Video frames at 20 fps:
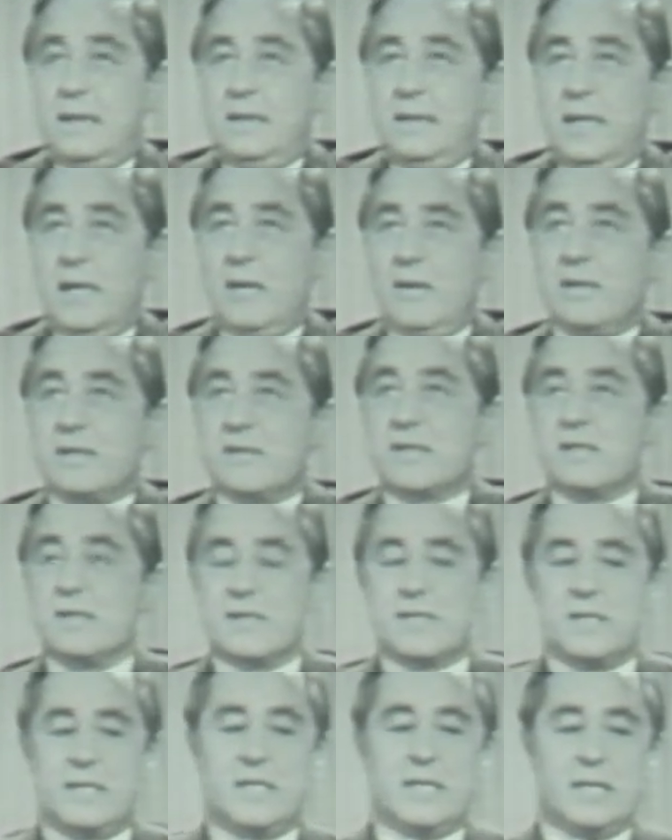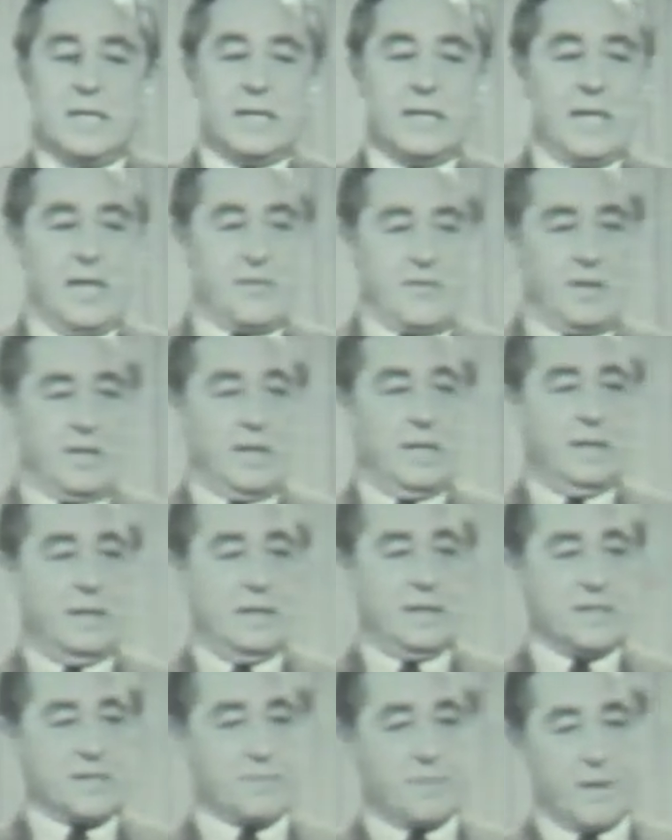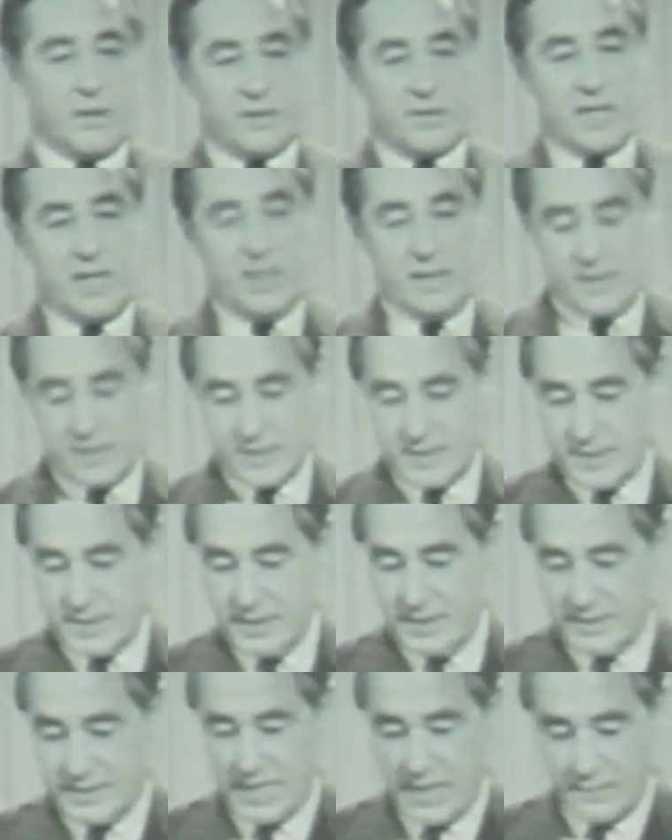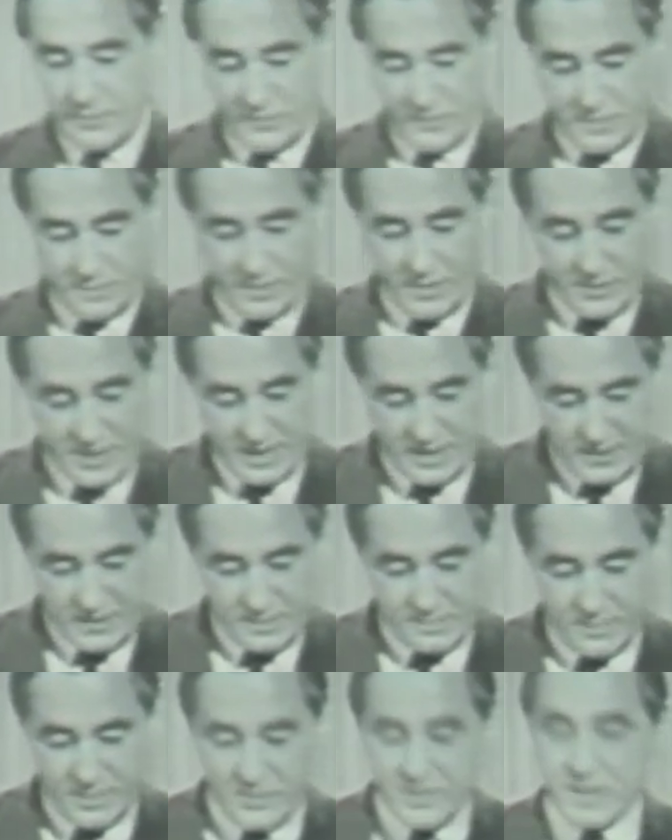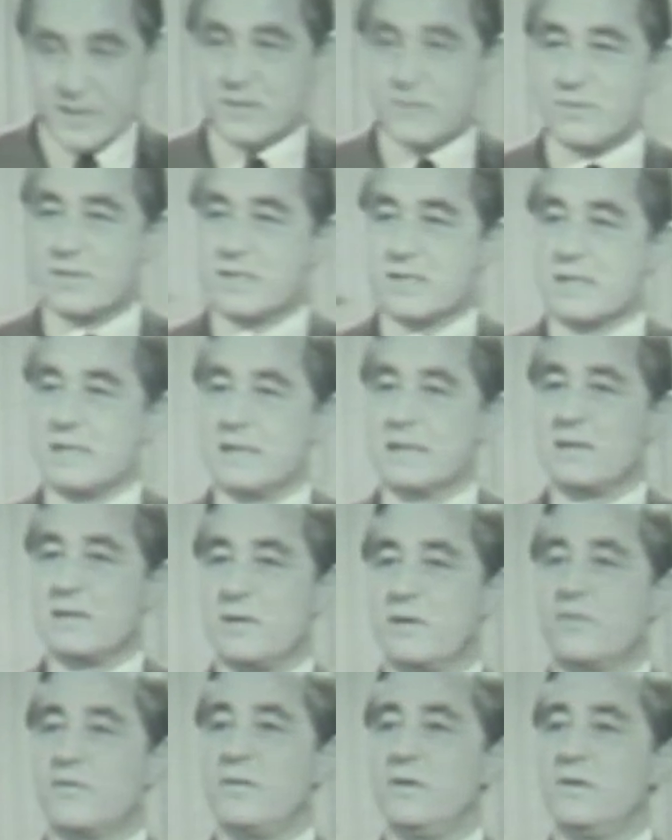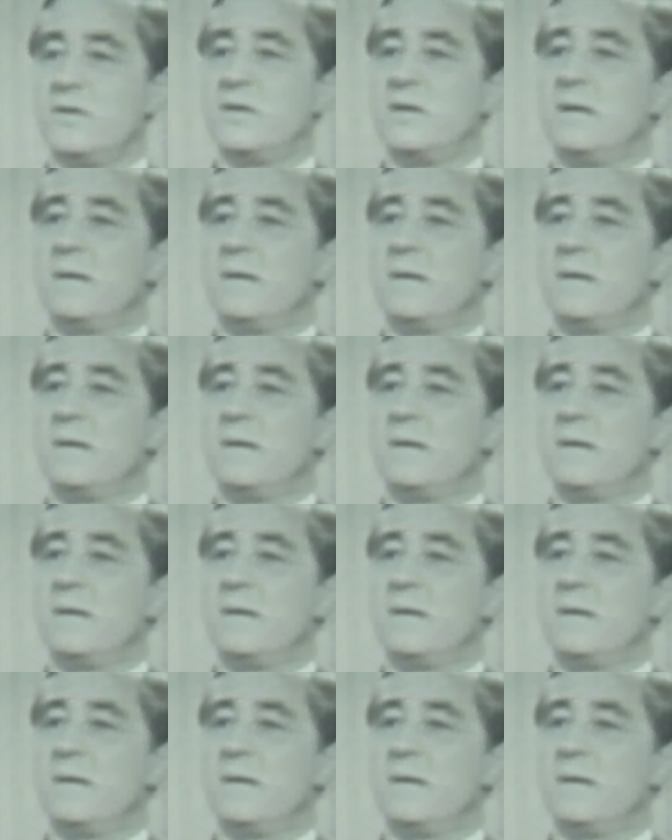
Now let's consider another type of spontaneous process, which is a little different.